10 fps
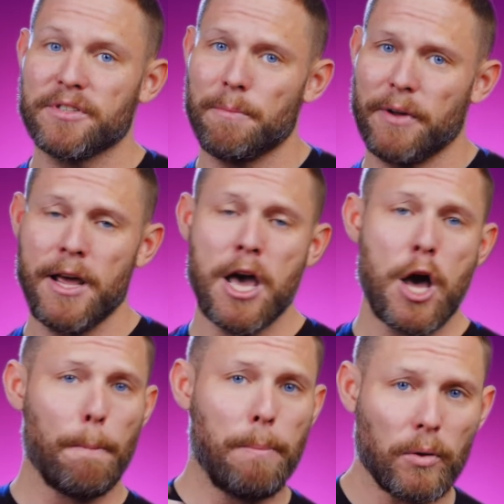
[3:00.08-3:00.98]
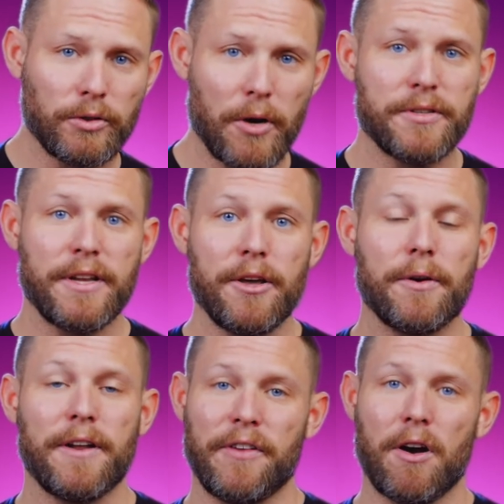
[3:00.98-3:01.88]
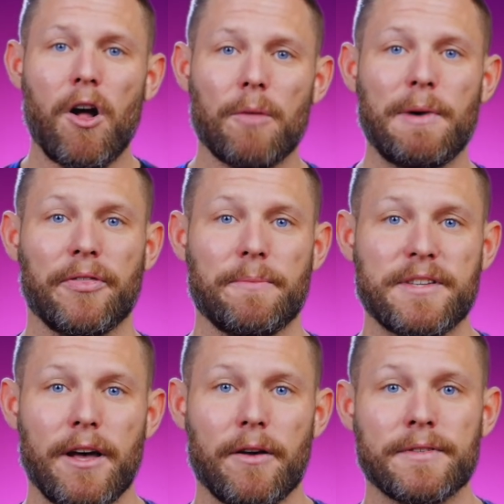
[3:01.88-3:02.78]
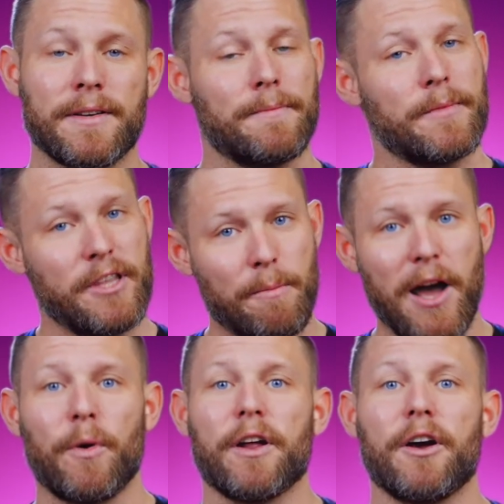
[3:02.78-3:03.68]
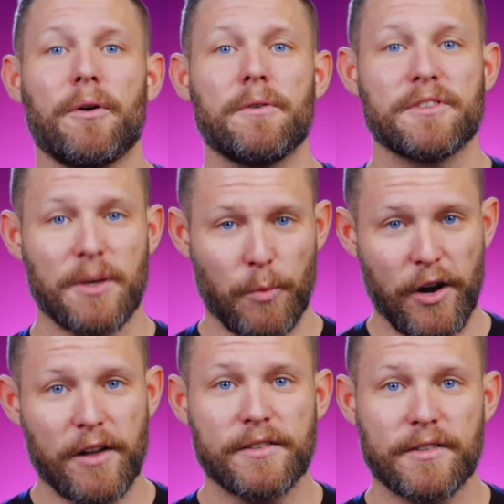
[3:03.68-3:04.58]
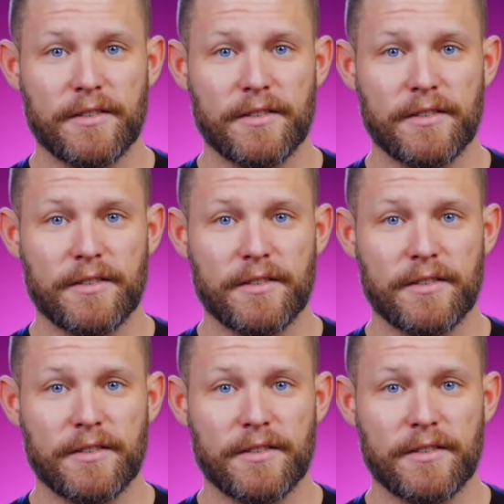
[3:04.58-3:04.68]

somebody bulldozing you, and if they're all about themselves, you might want to go somewhere else.